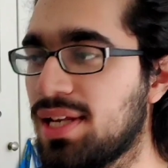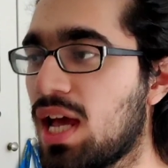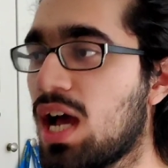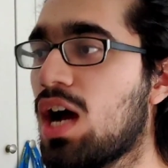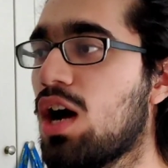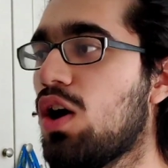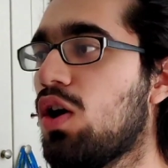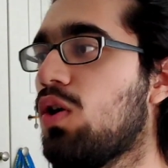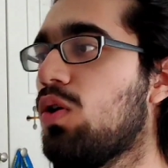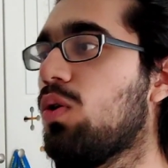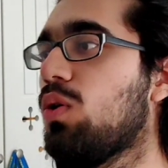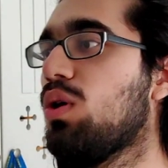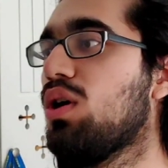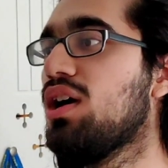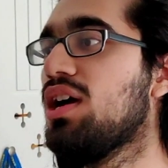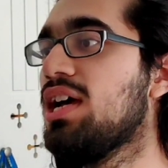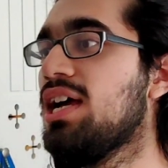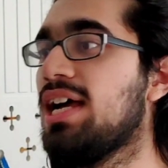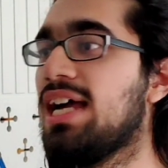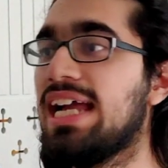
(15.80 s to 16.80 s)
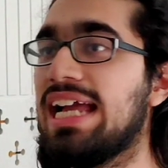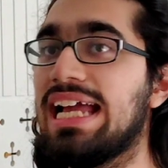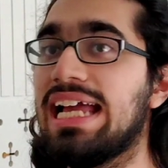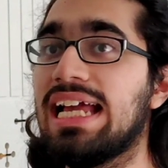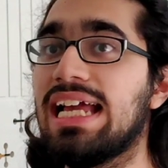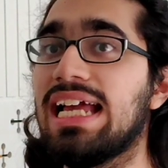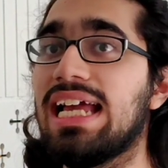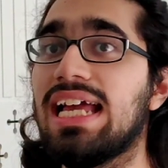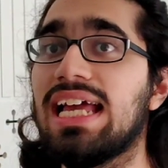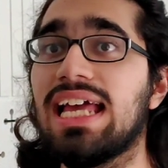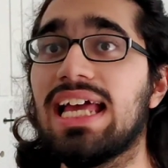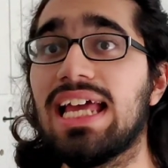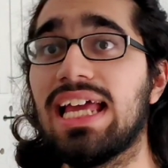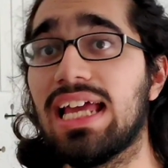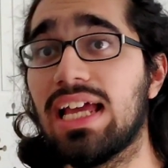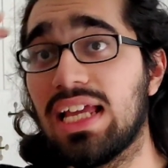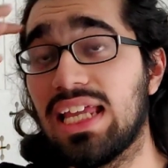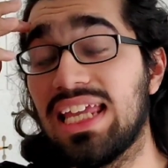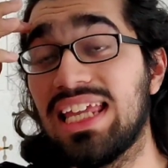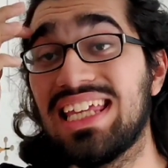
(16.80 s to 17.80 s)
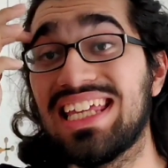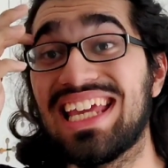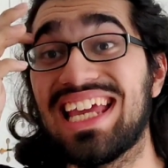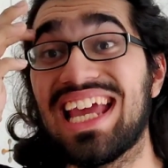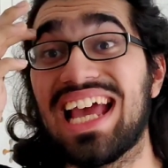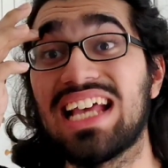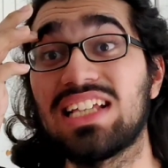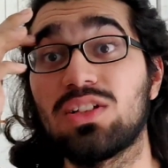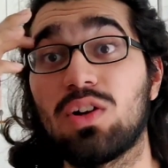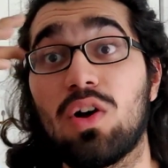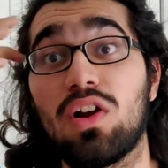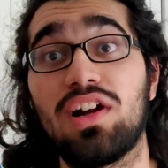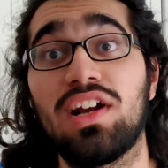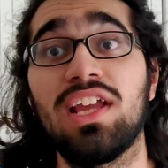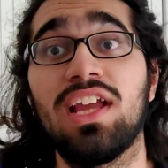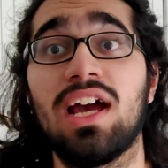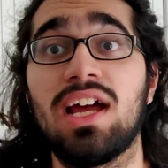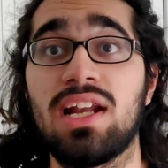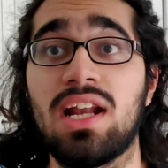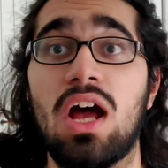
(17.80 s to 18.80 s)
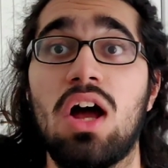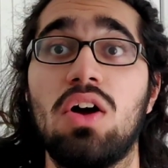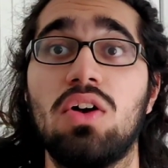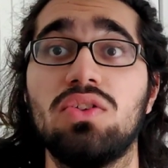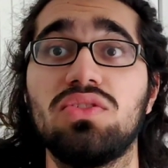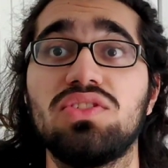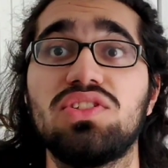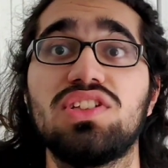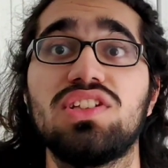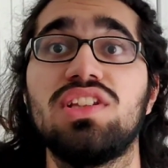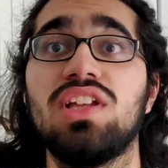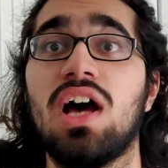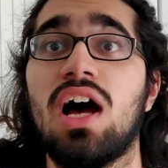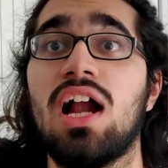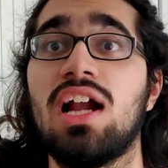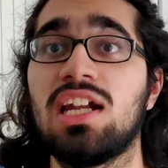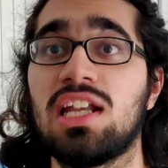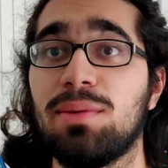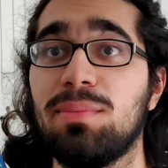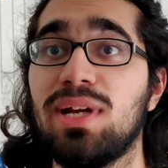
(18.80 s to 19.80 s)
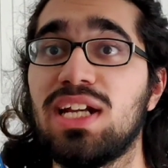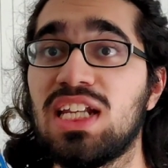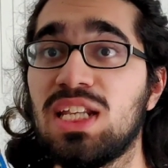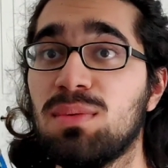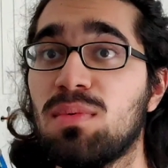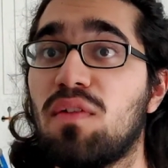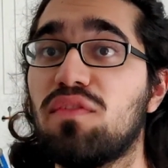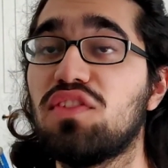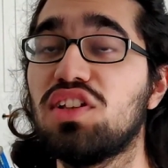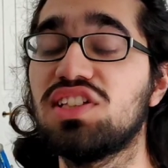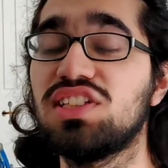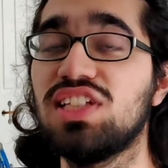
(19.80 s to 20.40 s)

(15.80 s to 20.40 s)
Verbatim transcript: Now, EA has already announced the ultimate team of the